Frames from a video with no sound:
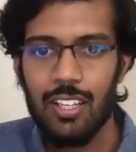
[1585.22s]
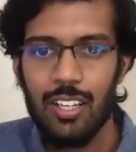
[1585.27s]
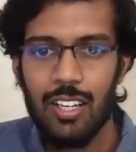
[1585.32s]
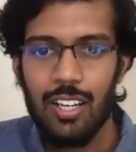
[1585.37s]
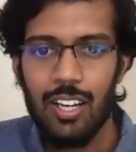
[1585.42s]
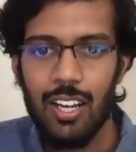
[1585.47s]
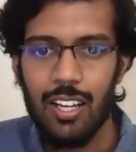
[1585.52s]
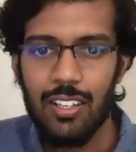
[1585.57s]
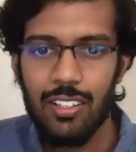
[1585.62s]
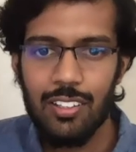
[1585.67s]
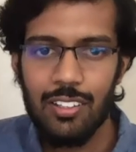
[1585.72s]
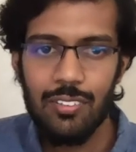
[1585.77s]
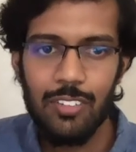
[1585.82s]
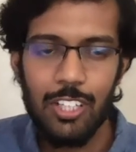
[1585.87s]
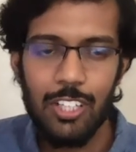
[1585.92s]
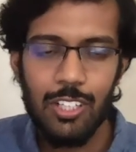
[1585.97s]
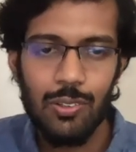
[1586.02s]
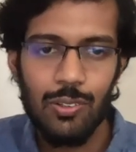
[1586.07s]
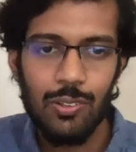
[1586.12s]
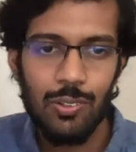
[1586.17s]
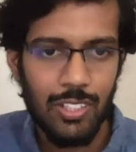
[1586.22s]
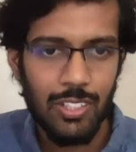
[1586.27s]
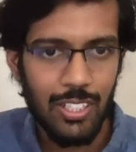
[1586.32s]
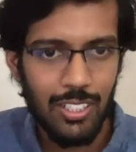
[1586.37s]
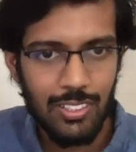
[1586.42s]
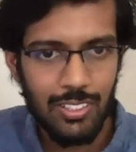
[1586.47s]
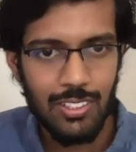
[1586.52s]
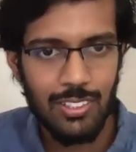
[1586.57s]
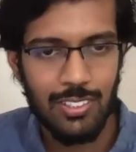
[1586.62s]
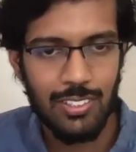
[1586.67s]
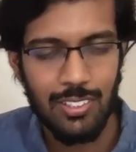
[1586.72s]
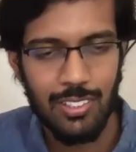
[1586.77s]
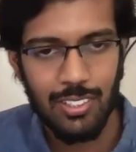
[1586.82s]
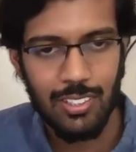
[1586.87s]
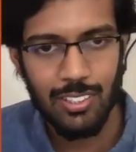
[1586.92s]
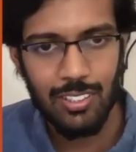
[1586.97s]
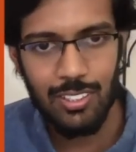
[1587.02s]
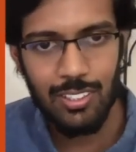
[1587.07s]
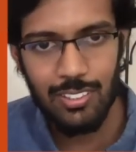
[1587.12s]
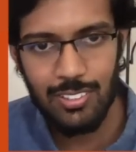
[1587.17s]
Another way to look at this
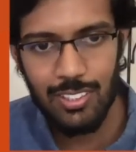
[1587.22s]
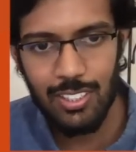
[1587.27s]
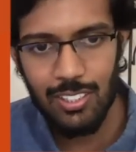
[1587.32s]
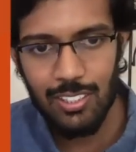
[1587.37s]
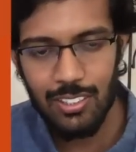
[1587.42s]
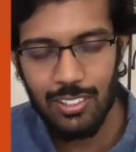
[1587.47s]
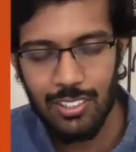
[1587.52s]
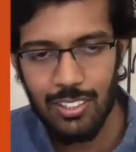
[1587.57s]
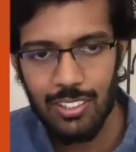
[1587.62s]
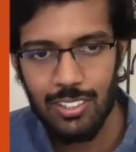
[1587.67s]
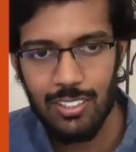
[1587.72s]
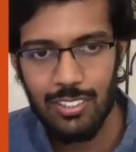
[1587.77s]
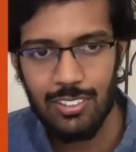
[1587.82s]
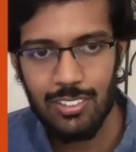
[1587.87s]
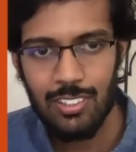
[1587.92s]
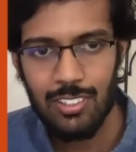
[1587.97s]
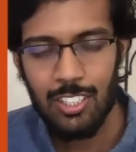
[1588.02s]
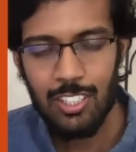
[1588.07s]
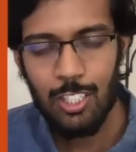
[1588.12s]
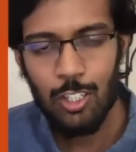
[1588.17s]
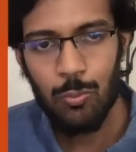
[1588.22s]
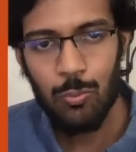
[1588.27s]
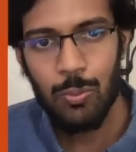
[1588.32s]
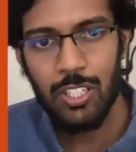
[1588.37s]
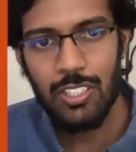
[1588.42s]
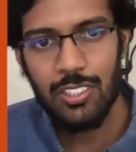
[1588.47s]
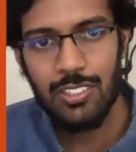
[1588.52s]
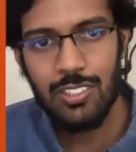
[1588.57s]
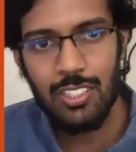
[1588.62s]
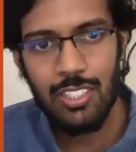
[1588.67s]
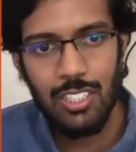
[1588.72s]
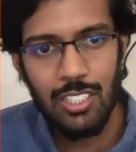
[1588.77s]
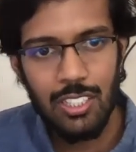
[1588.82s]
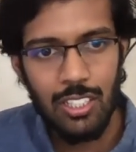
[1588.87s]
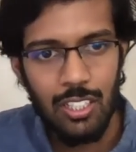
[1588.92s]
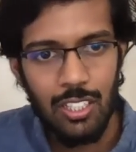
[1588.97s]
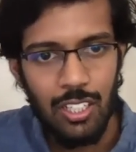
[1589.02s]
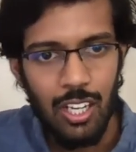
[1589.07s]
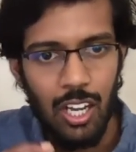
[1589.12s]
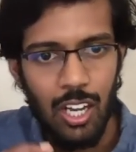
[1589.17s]
result is by
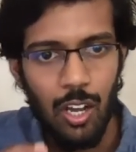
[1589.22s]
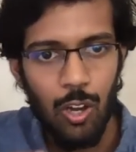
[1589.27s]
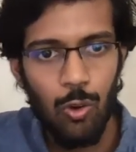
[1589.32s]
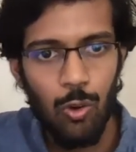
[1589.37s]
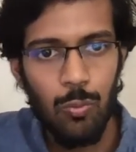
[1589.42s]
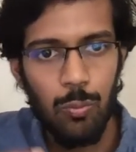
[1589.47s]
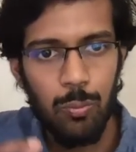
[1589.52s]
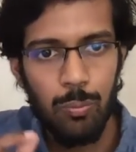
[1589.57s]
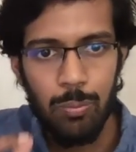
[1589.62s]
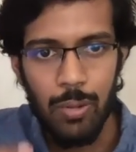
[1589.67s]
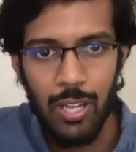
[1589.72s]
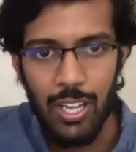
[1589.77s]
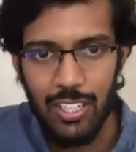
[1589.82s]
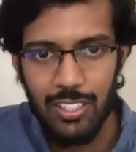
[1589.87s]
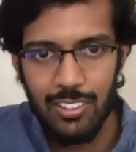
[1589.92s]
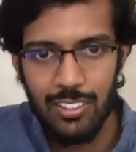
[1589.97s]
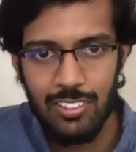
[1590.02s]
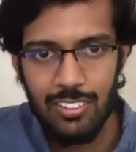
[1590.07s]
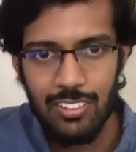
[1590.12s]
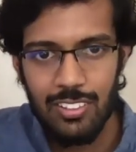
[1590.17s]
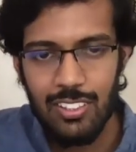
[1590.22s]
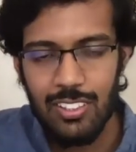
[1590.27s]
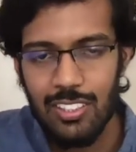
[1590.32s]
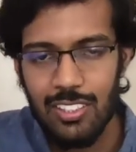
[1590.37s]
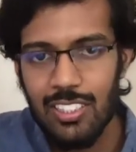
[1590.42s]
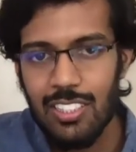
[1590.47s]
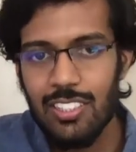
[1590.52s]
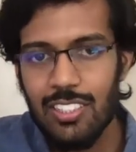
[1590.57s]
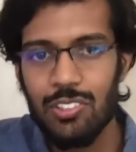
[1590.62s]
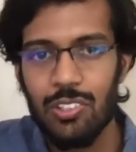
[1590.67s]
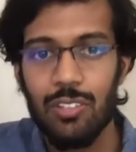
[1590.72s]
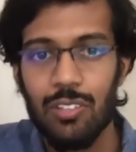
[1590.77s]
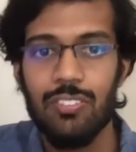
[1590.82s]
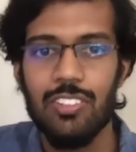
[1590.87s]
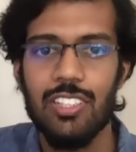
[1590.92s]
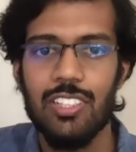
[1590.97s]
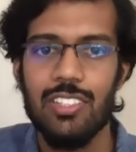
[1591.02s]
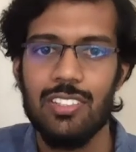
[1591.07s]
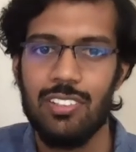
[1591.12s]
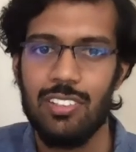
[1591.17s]
seeing how packed each of
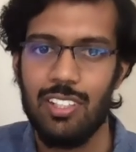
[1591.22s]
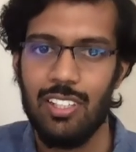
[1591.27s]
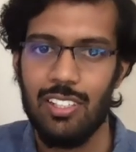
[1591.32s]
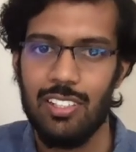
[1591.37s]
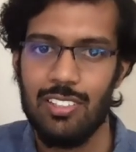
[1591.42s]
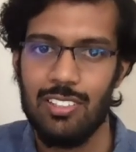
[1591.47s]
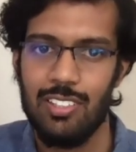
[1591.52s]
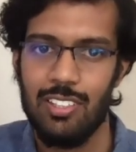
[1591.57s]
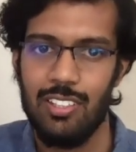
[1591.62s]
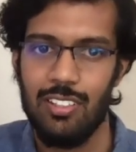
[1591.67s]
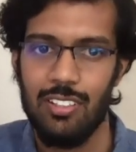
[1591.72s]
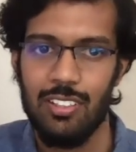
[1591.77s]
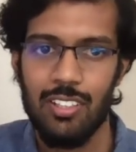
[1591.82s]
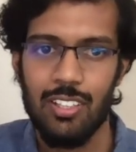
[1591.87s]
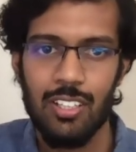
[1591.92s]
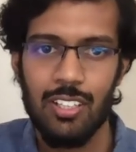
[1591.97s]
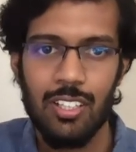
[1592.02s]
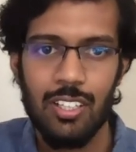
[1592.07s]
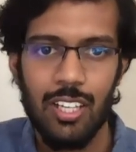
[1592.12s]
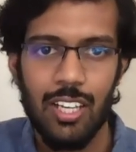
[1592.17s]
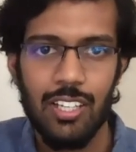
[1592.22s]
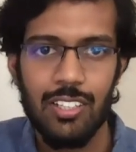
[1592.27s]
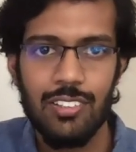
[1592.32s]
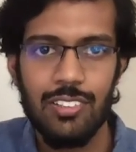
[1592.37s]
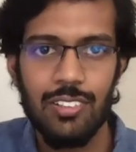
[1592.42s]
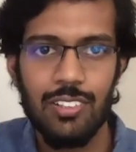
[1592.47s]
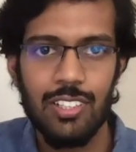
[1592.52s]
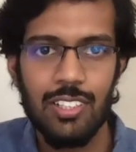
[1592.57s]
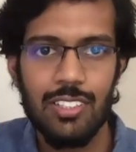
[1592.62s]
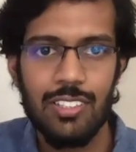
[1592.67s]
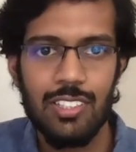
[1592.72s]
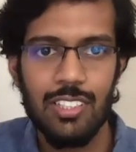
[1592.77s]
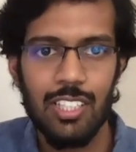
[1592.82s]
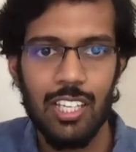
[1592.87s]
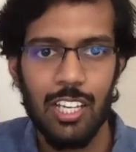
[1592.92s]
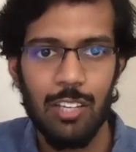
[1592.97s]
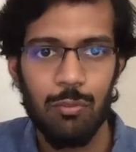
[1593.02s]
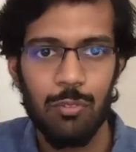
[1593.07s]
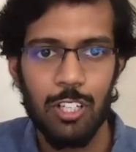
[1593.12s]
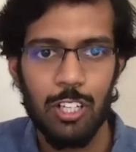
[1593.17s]
these trials are. As you can see,
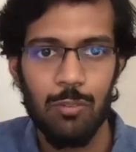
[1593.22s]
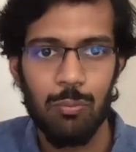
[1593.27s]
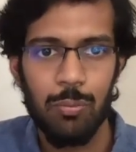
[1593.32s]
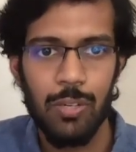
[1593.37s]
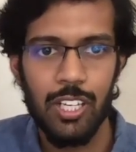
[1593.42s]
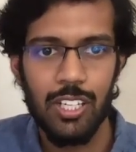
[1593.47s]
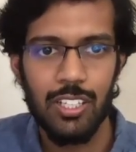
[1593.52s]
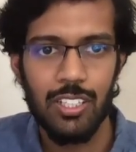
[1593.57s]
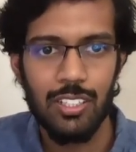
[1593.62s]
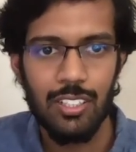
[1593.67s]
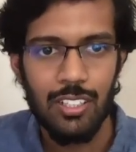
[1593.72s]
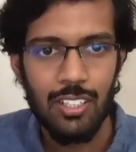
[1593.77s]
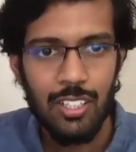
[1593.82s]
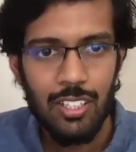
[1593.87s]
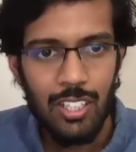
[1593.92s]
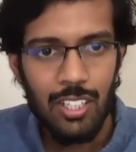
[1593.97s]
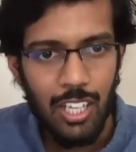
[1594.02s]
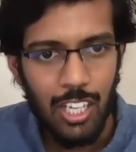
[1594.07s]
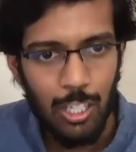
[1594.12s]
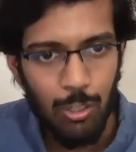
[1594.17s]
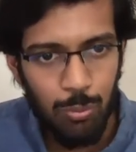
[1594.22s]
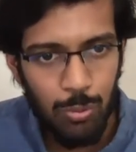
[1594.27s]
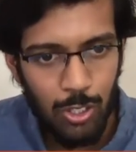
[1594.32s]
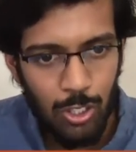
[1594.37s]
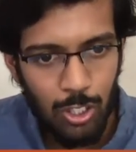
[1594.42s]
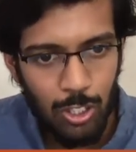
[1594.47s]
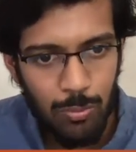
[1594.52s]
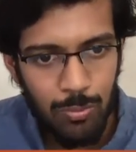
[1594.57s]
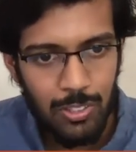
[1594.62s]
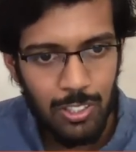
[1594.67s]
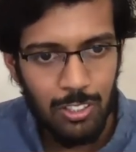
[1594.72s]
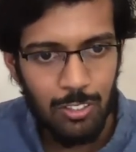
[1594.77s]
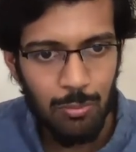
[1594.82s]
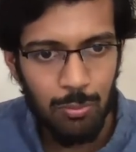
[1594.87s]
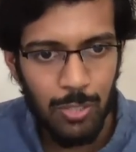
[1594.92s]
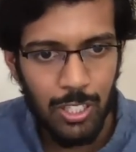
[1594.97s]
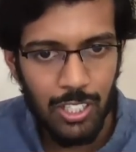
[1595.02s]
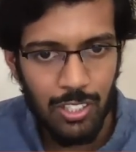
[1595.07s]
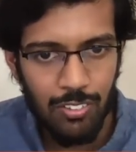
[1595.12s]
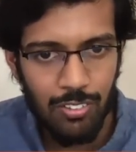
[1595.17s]
I'm comparing HyperOpt,
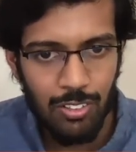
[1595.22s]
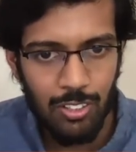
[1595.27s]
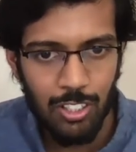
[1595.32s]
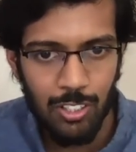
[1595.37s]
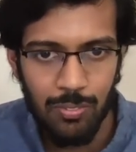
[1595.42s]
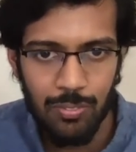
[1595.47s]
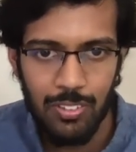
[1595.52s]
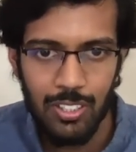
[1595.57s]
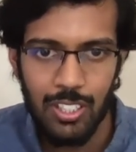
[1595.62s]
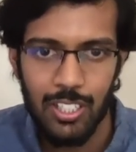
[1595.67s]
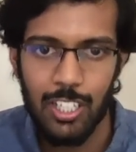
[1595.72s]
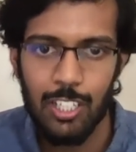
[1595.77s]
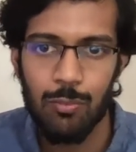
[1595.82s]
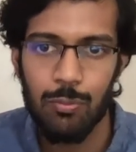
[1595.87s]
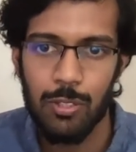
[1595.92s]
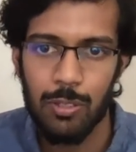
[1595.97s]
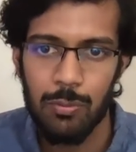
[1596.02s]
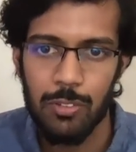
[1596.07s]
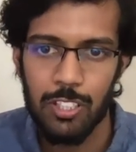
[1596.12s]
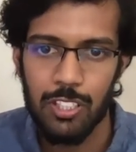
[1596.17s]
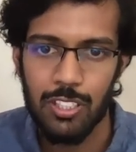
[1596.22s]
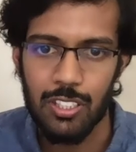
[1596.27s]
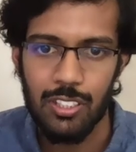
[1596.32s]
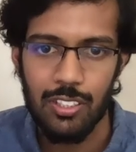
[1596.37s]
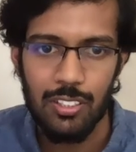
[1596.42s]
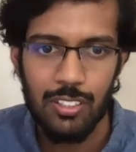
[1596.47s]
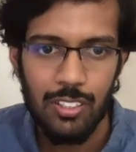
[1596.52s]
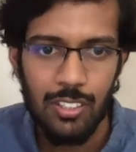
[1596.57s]
BaseOpt, and PBT